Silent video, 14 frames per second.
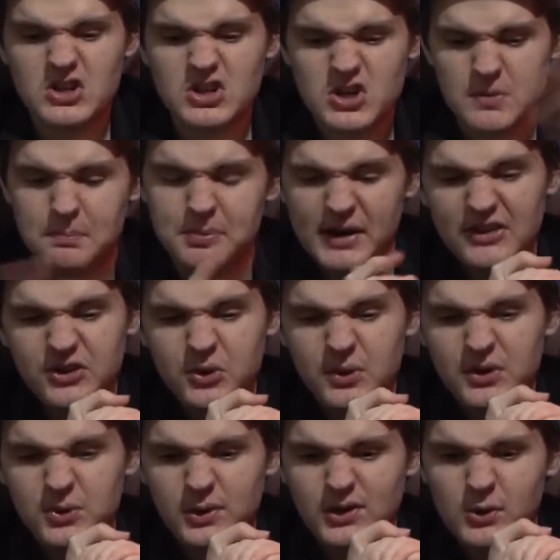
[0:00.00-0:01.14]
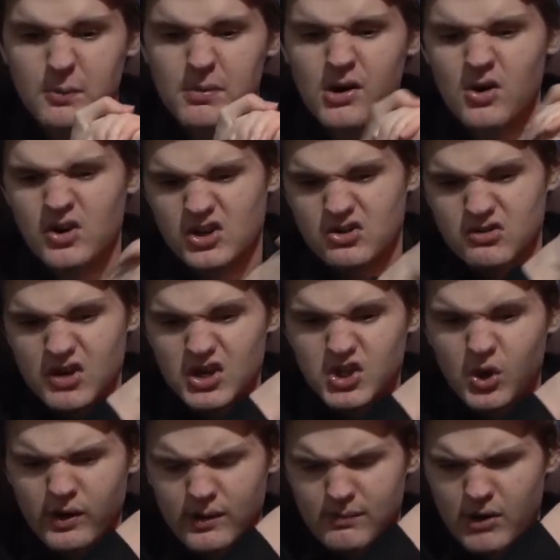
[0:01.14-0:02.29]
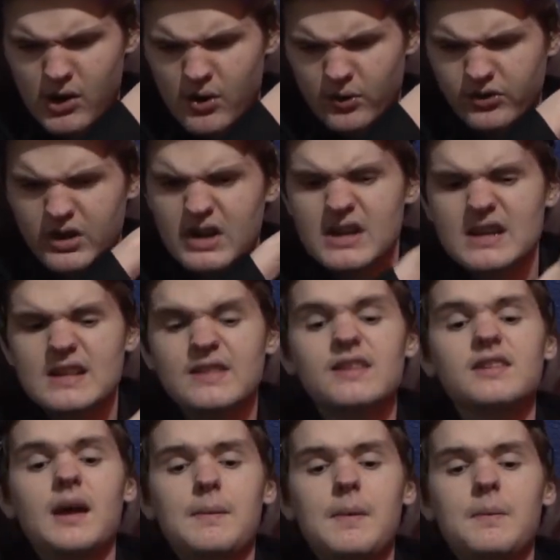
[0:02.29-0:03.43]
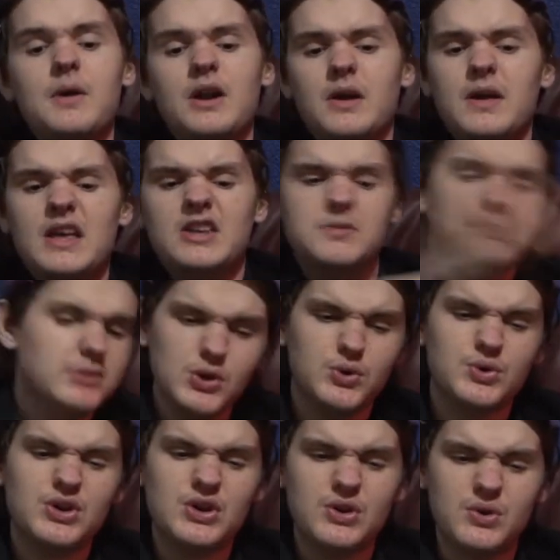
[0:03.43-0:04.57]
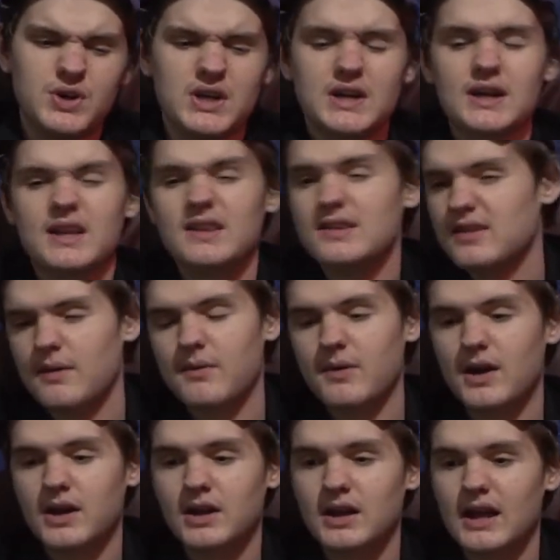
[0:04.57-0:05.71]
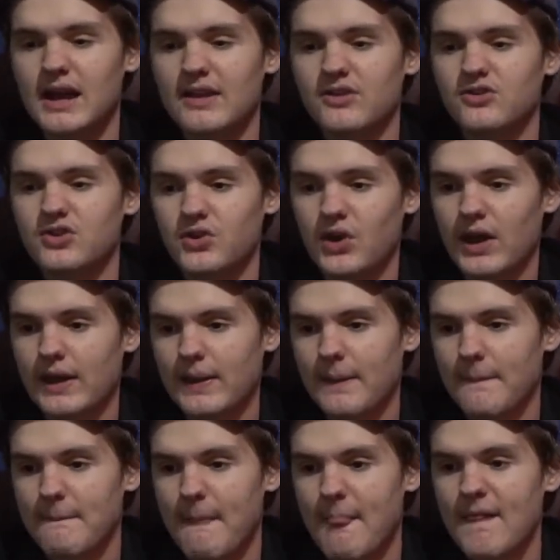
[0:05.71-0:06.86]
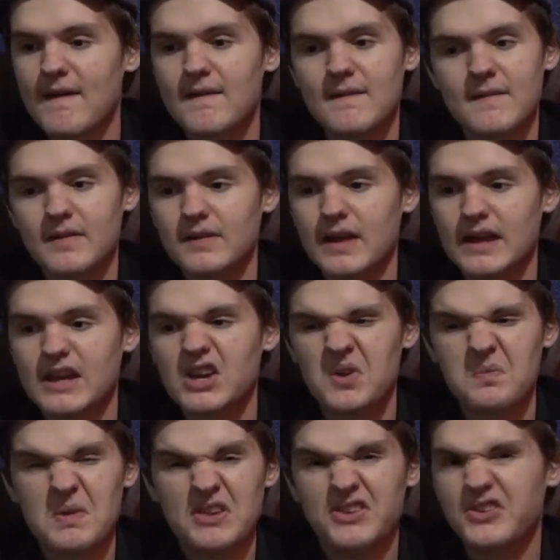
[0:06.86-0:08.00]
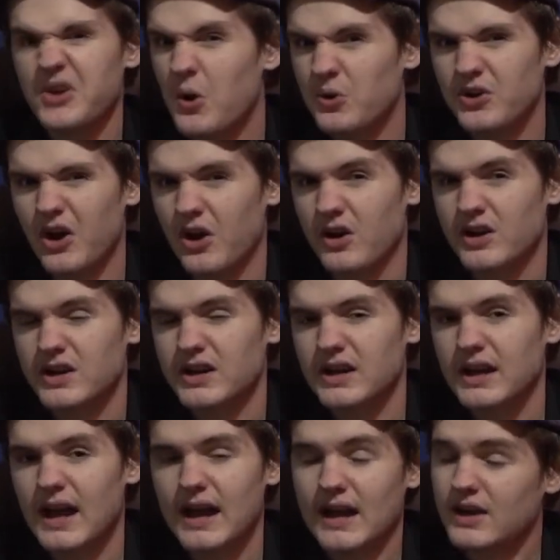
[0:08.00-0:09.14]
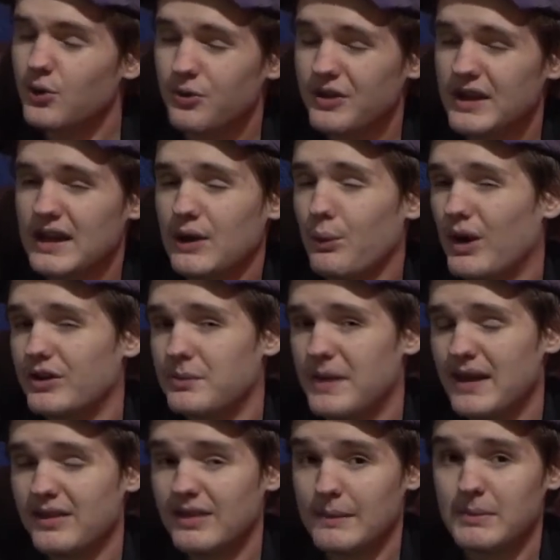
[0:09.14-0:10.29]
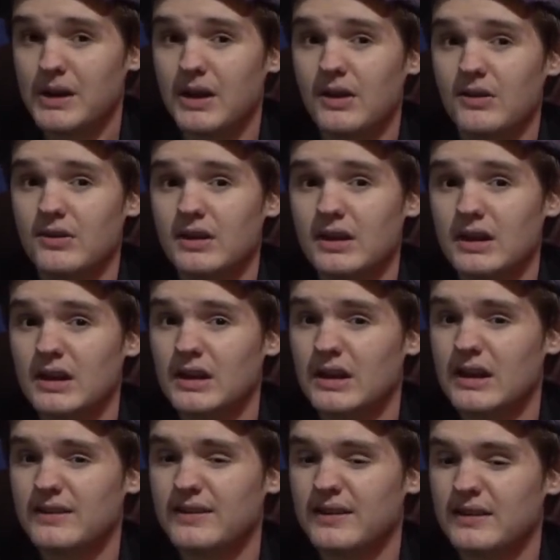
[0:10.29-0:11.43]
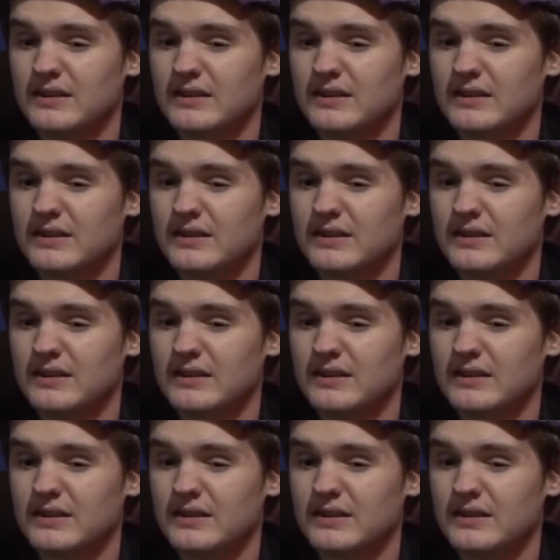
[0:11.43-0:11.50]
compress you into a little ball and crush all your bones, and this time I'm gonna explode you, and this time I'm gonna, and it's just like it could be so dark. And I don't think I'd want to make that because it's